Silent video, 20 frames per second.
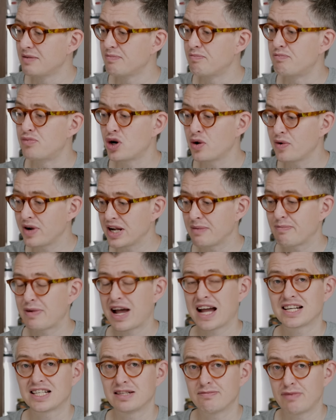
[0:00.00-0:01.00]
brewing
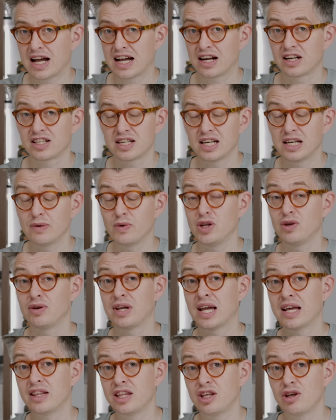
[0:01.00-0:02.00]
back to back, certainly when you
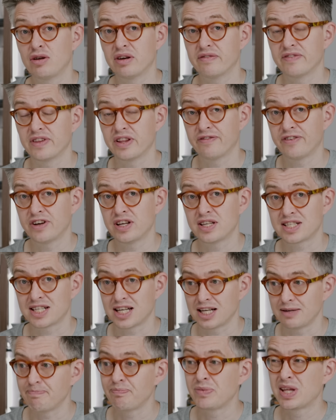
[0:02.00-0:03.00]
get the unit for the first
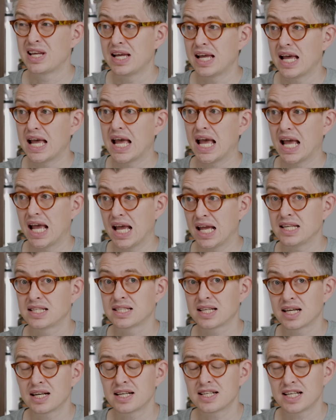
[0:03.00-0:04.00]
time, it's
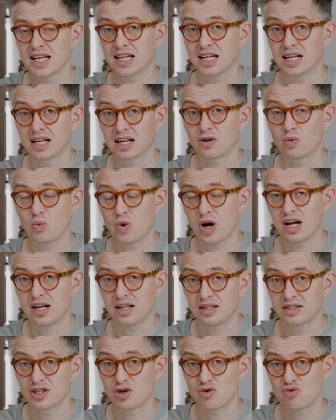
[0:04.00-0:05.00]
going to take a little
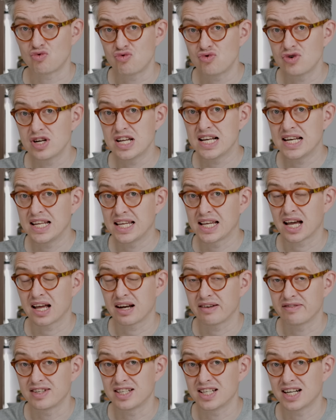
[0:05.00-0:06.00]
while to really
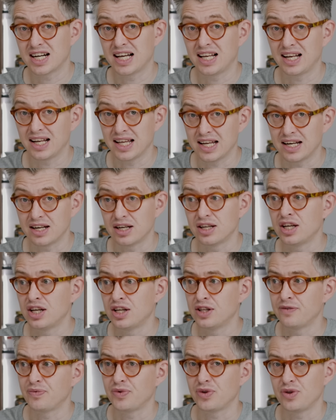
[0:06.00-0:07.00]
kind of dial in
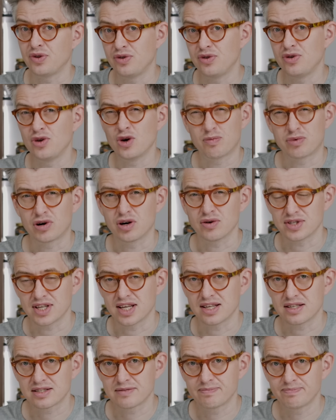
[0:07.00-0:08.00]
your
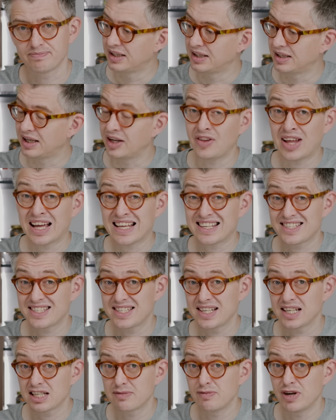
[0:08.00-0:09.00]
process. And that
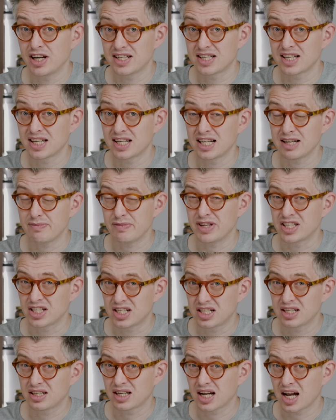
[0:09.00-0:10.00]
6 minute time is
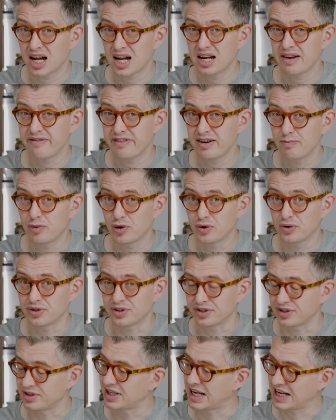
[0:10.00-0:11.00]
kind of
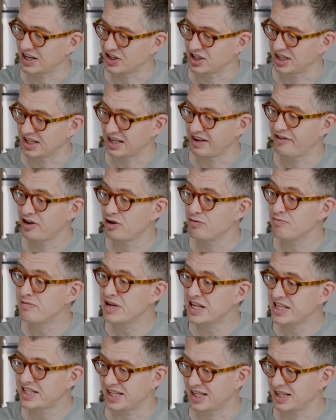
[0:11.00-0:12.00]
important, actually. If you
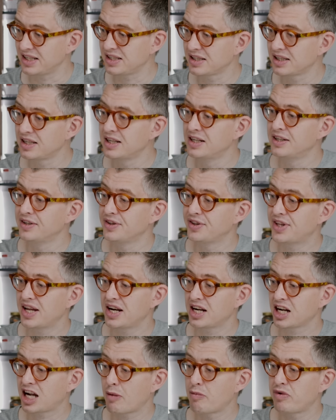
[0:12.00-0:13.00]
miss it,
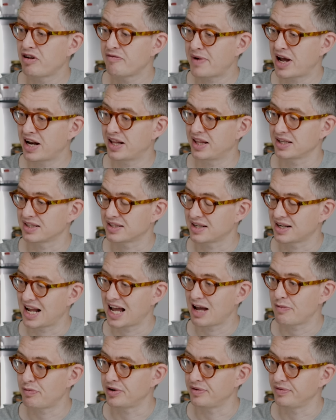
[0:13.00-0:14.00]
then a couple of bad things can
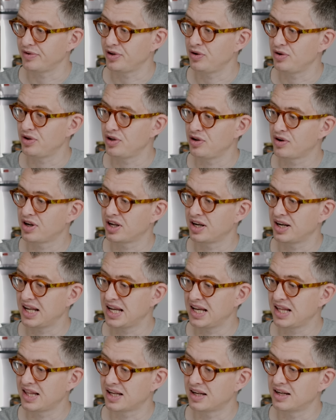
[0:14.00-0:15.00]
happen. You can
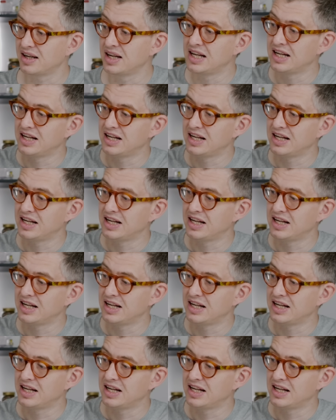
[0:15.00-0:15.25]
either